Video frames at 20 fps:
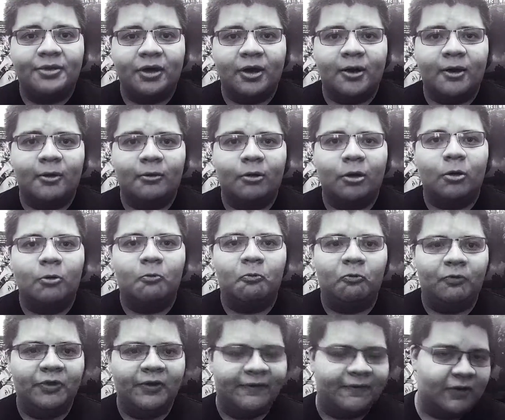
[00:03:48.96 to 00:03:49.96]
Though
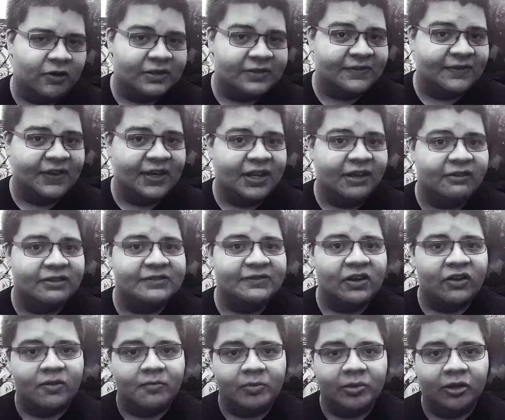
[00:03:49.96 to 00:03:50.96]
the first video
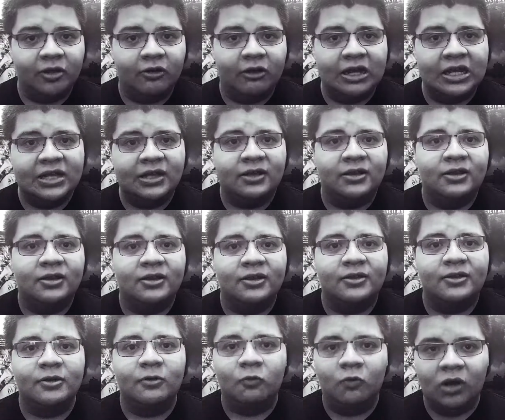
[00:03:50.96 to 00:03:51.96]
is very blurry,
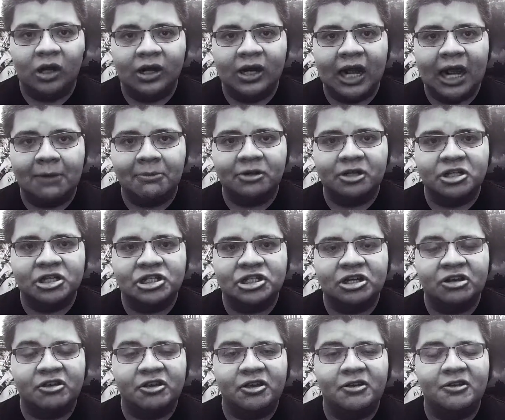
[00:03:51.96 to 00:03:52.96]
the one I'm going to
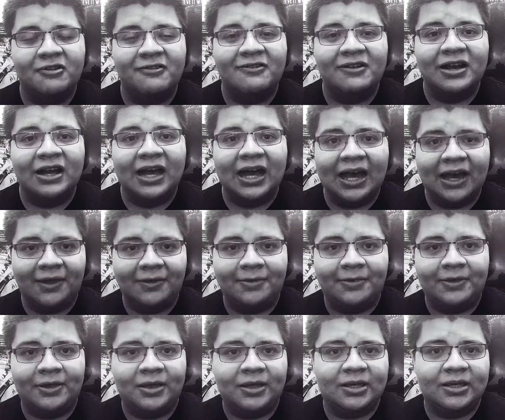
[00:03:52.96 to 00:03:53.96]
show you, I
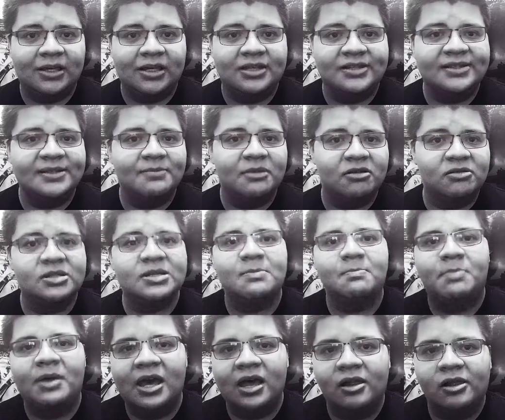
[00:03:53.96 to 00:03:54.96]
think, is the most
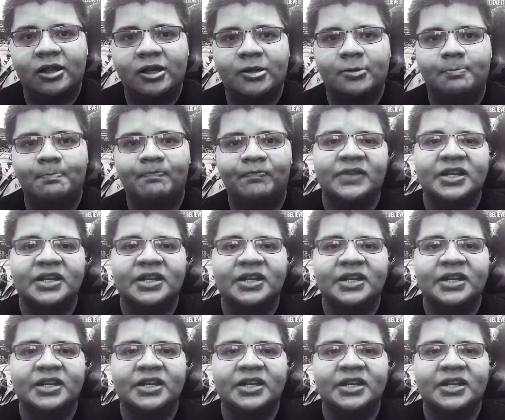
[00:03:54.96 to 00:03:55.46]
compelling.